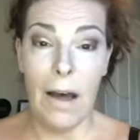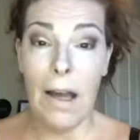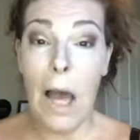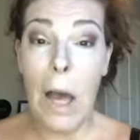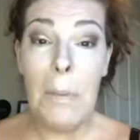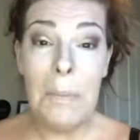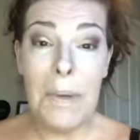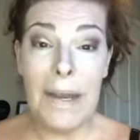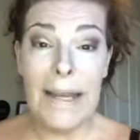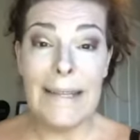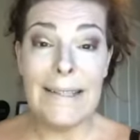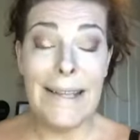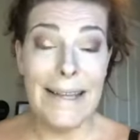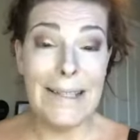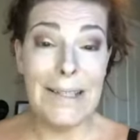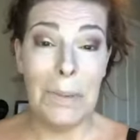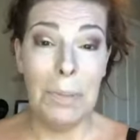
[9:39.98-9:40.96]
companies
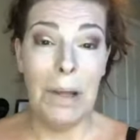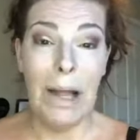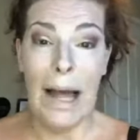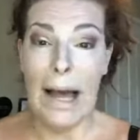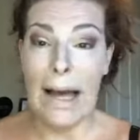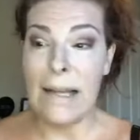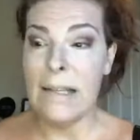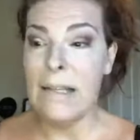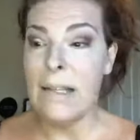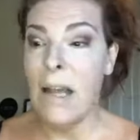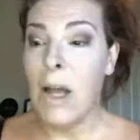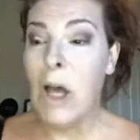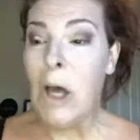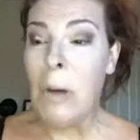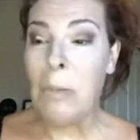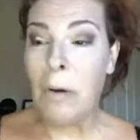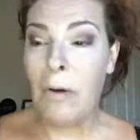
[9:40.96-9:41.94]
that supplies
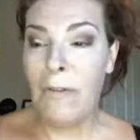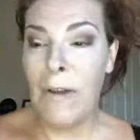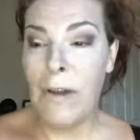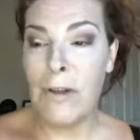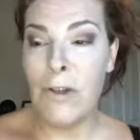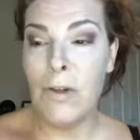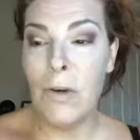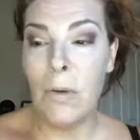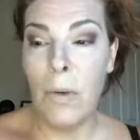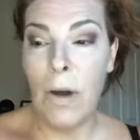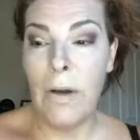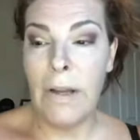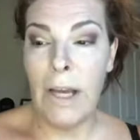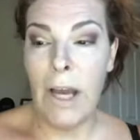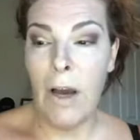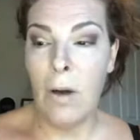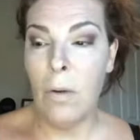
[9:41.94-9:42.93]
professional
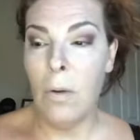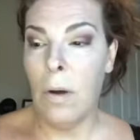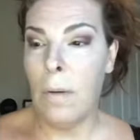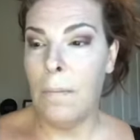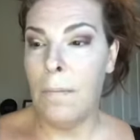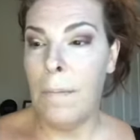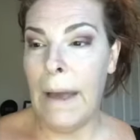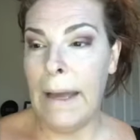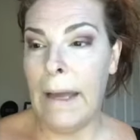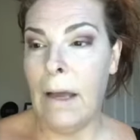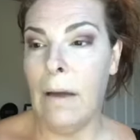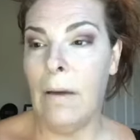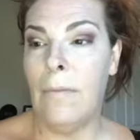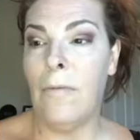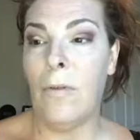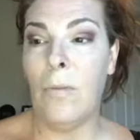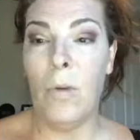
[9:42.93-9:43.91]
rodeo
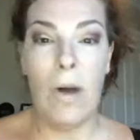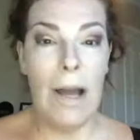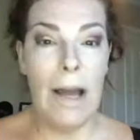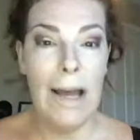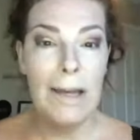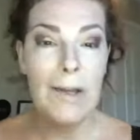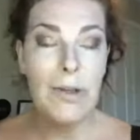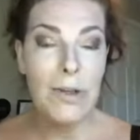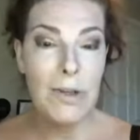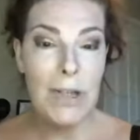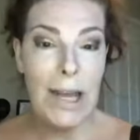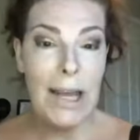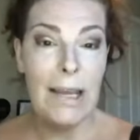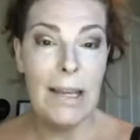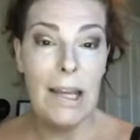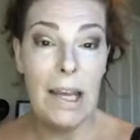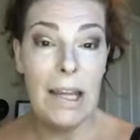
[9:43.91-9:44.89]
makeup. From what I
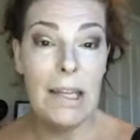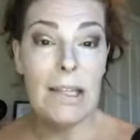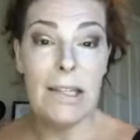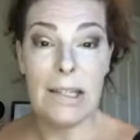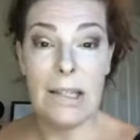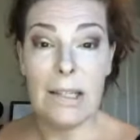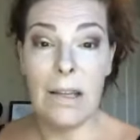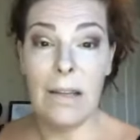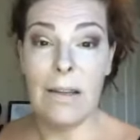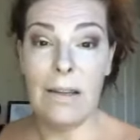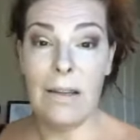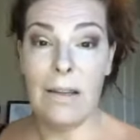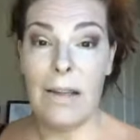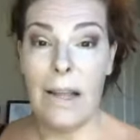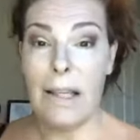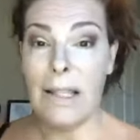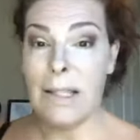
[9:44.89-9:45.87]
understand, it's
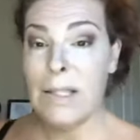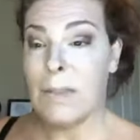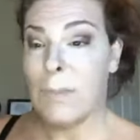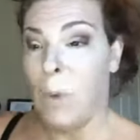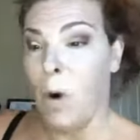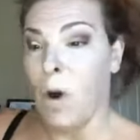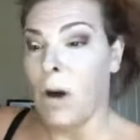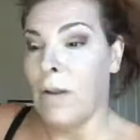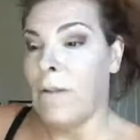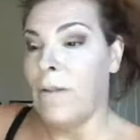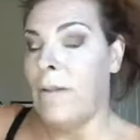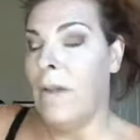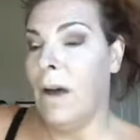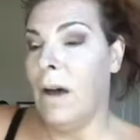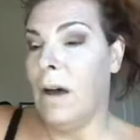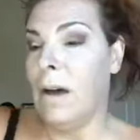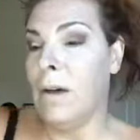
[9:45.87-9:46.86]
it's part of
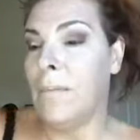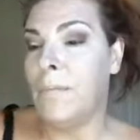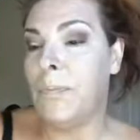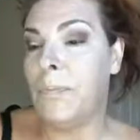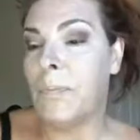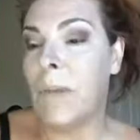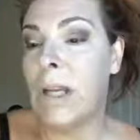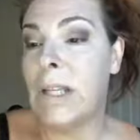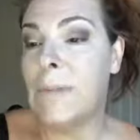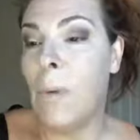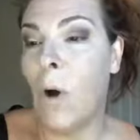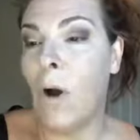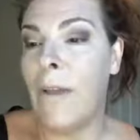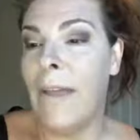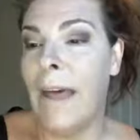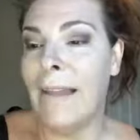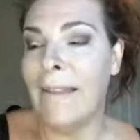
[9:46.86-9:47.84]

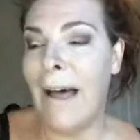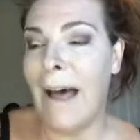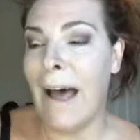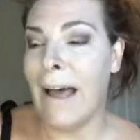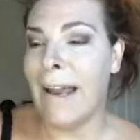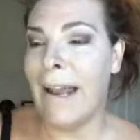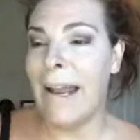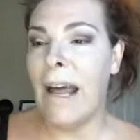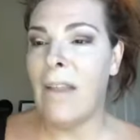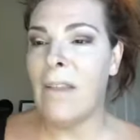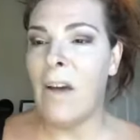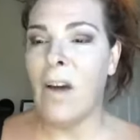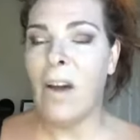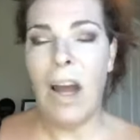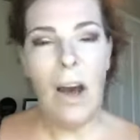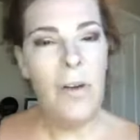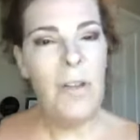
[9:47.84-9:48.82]
that line. And I
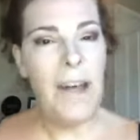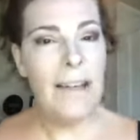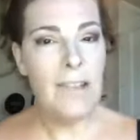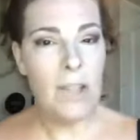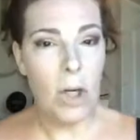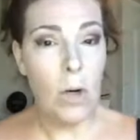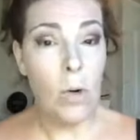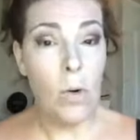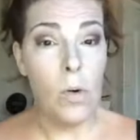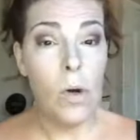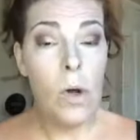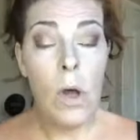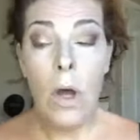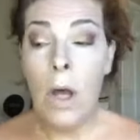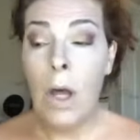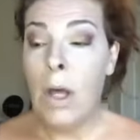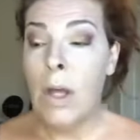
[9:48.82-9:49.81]
thought, oh, that's cool.
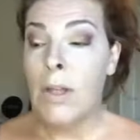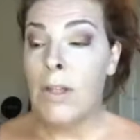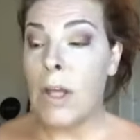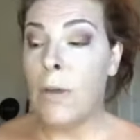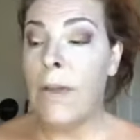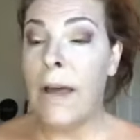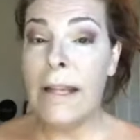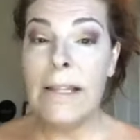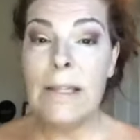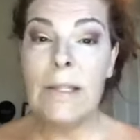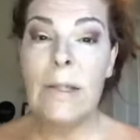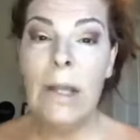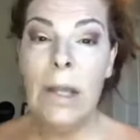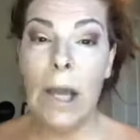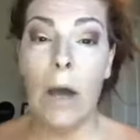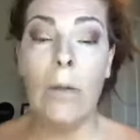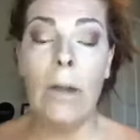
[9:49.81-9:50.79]
So that's,
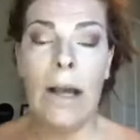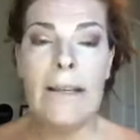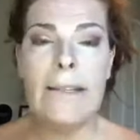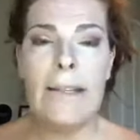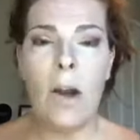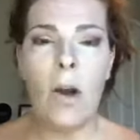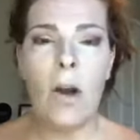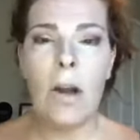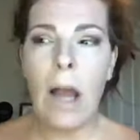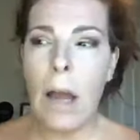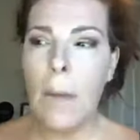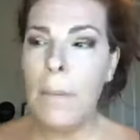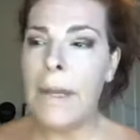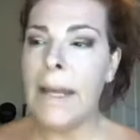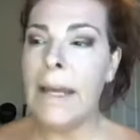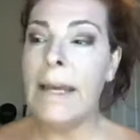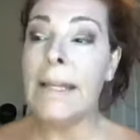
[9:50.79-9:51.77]
you know, like I said, our
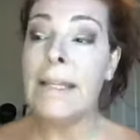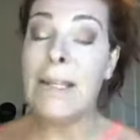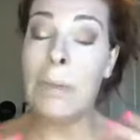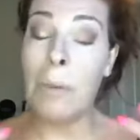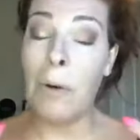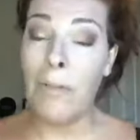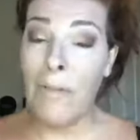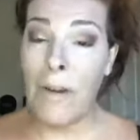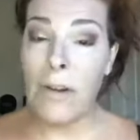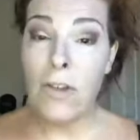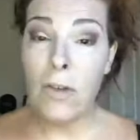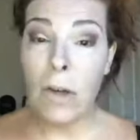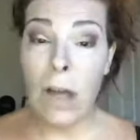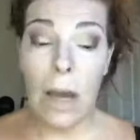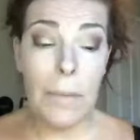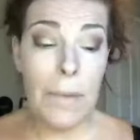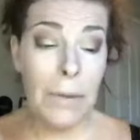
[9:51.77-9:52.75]
company is a
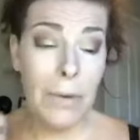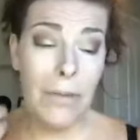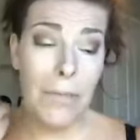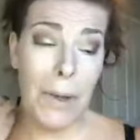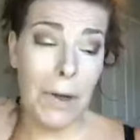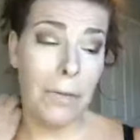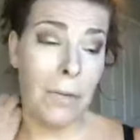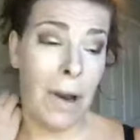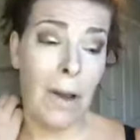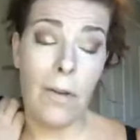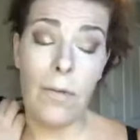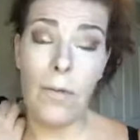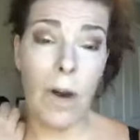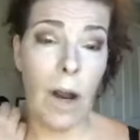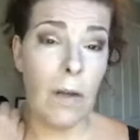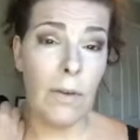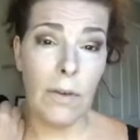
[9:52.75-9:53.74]
professional company. We've been around
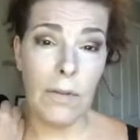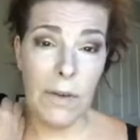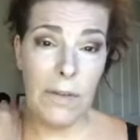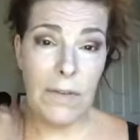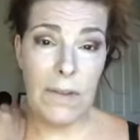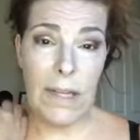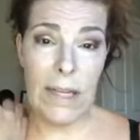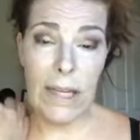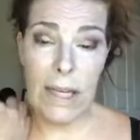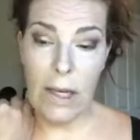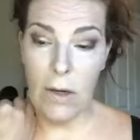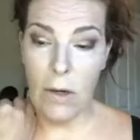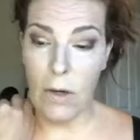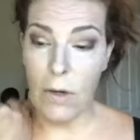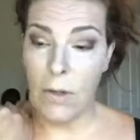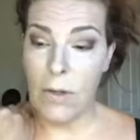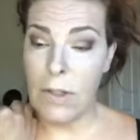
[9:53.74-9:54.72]
for over 50
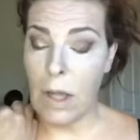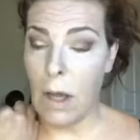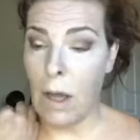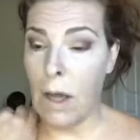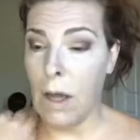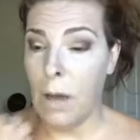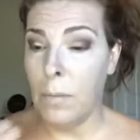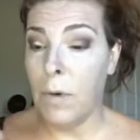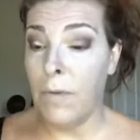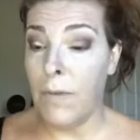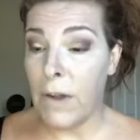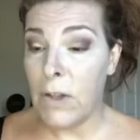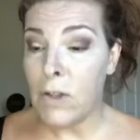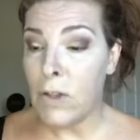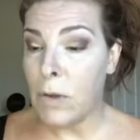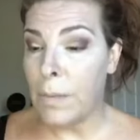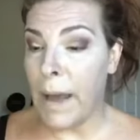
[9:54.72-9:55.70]
years.
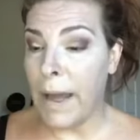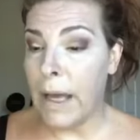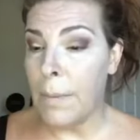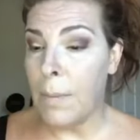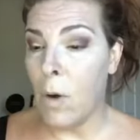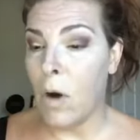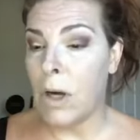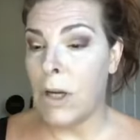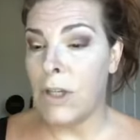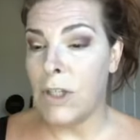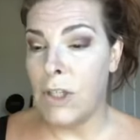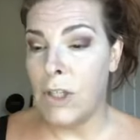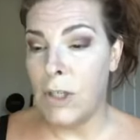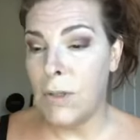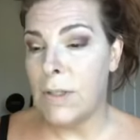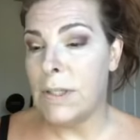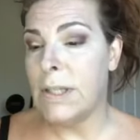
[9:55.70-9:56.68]
Professional makeup artists
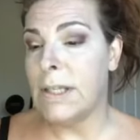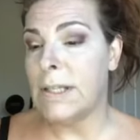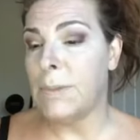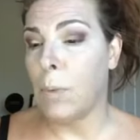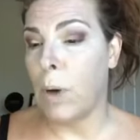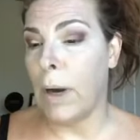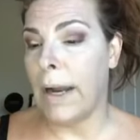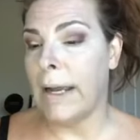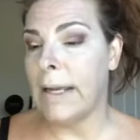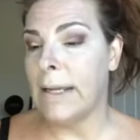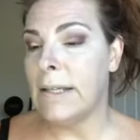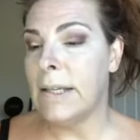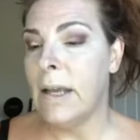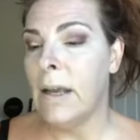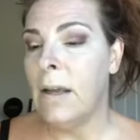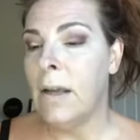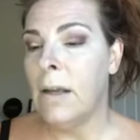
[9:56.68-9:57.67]
use this
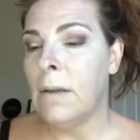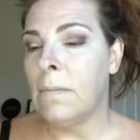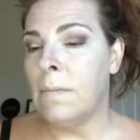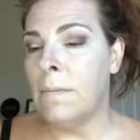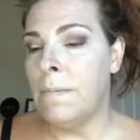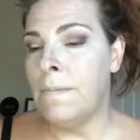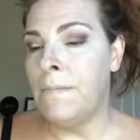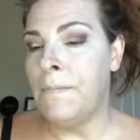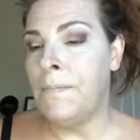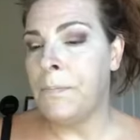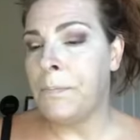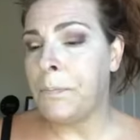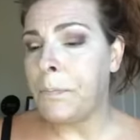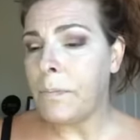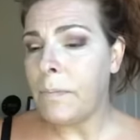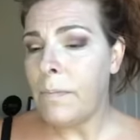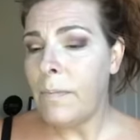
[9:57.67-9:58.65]
brand.
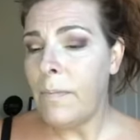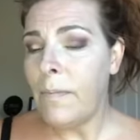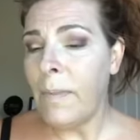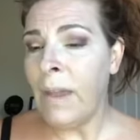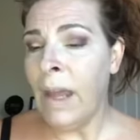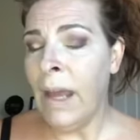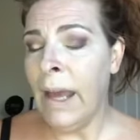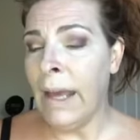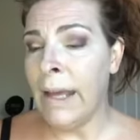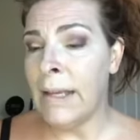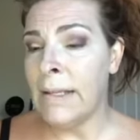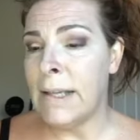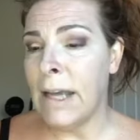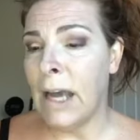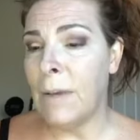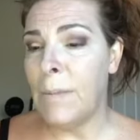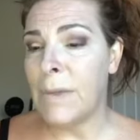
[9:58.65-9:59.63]

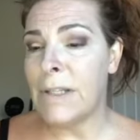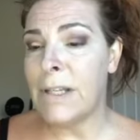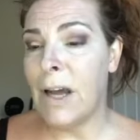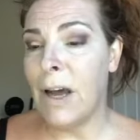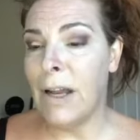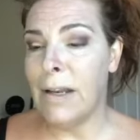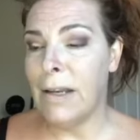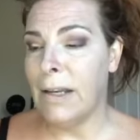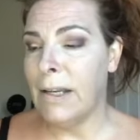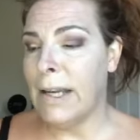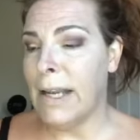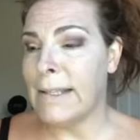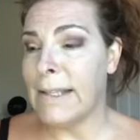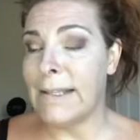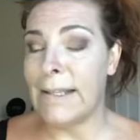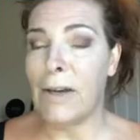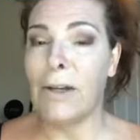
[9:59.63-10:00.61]
And it's not
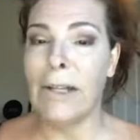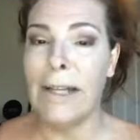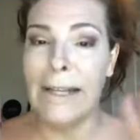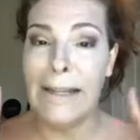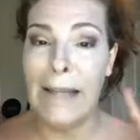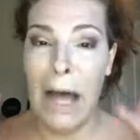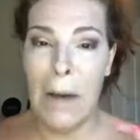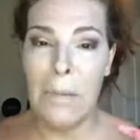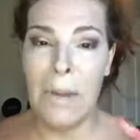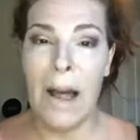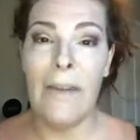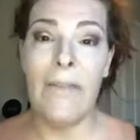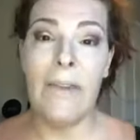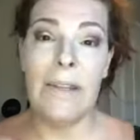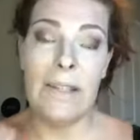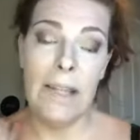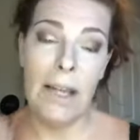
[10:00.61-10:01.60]
necessarily
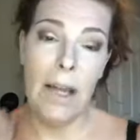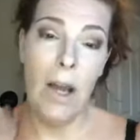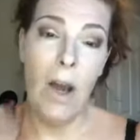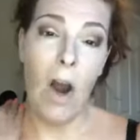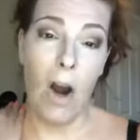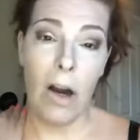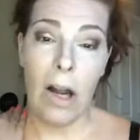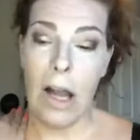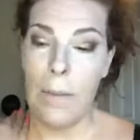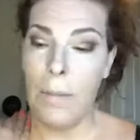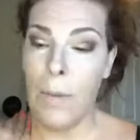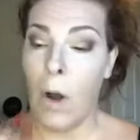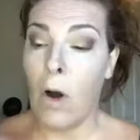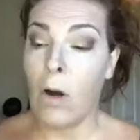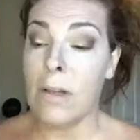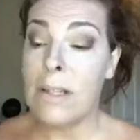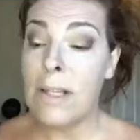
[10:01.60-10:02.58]
Limelife. It's
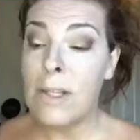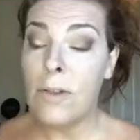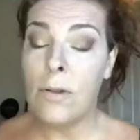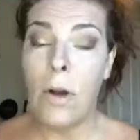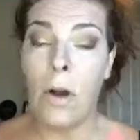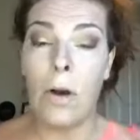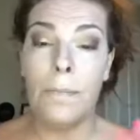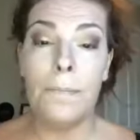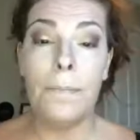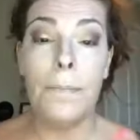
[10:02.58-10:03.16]
our